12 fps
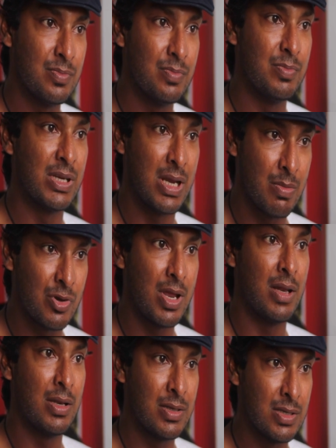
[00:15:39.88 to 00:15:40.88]
become
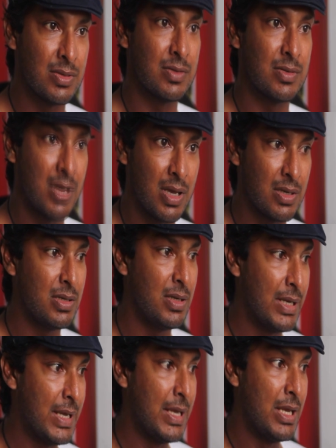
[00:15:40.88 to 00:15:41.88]
reality in society,
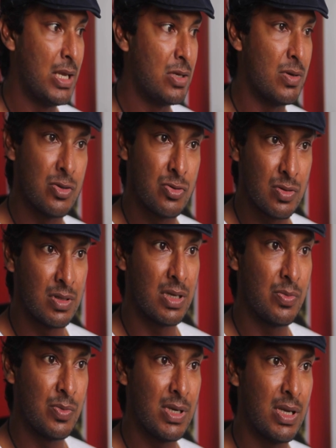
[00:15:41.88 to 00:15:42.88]
to ensure
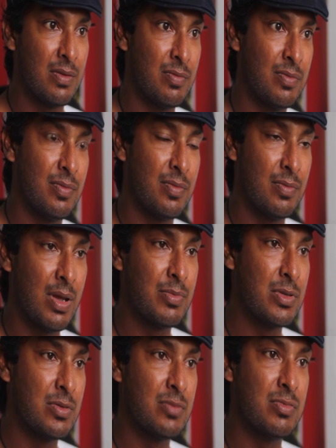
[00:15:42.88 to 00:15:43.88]
that we have
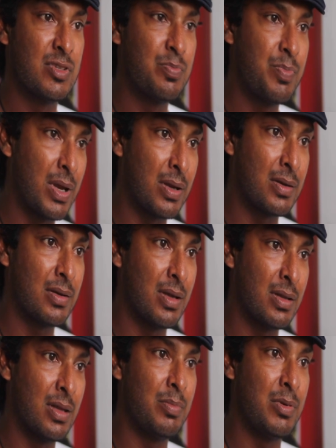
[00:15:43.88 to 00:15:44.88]
absolute respect
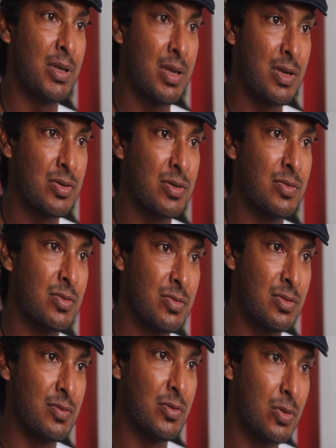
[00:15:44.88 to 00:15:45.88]
and application of the
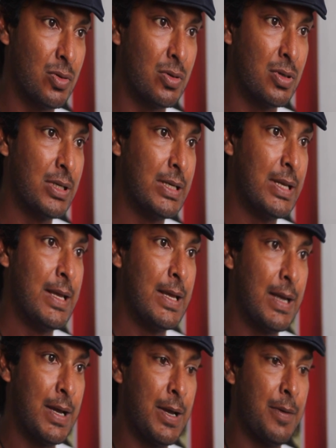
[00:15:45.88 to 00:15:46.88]
rule of
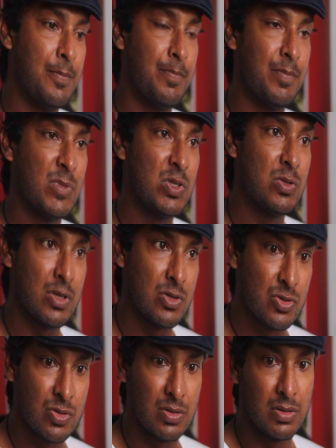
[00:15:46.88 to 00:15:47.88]
law, to
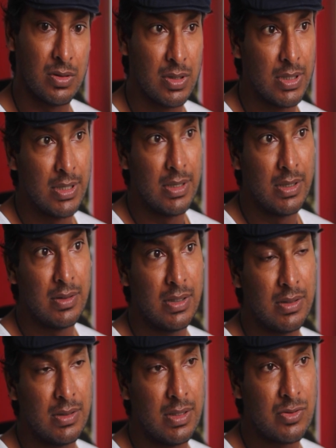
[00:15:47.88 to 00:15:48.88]
ensure
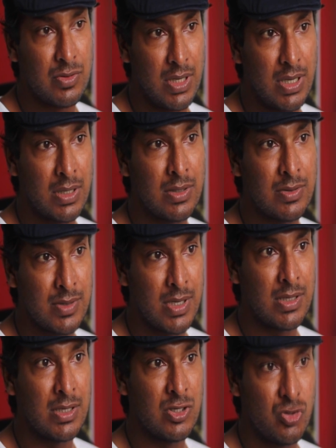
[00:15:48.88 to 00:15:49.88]
that the Sri Lankan
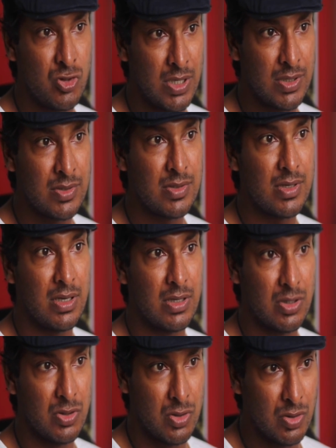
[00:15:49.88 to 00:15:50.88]
society is just
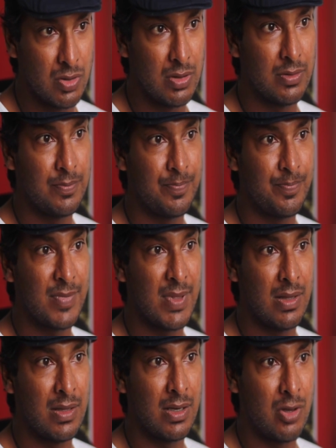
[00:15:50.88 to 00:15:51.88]
and good,
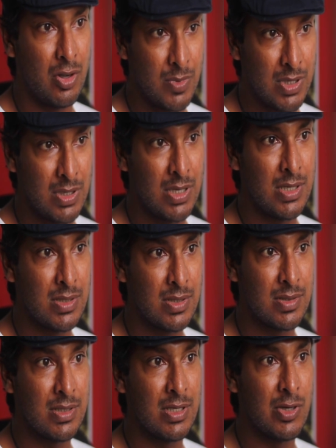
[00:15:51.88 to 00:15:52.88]
and that common
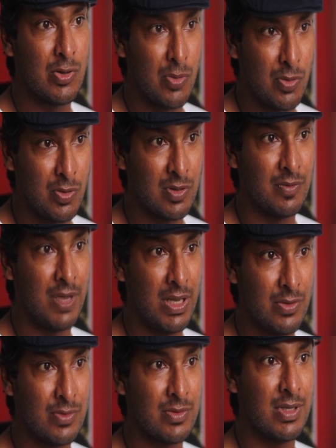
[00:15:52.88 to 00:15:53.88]
decency and all the
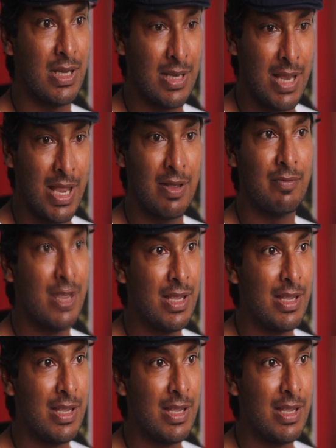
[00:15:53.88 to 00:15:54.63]
values that have